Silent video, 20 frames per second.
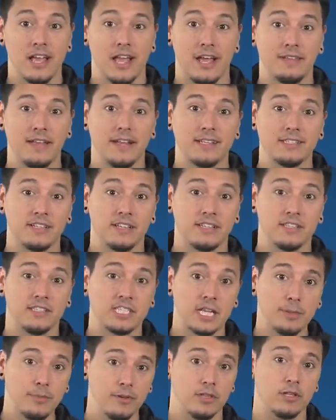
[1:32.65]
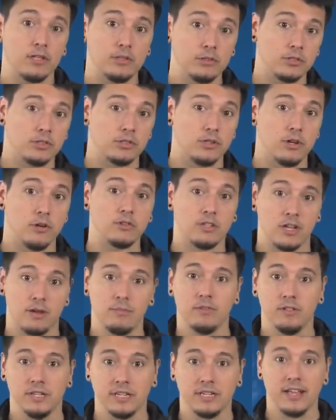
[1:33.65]
and that sends some of the loose snow
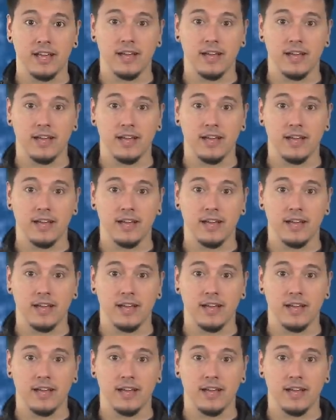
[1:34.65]
tumbling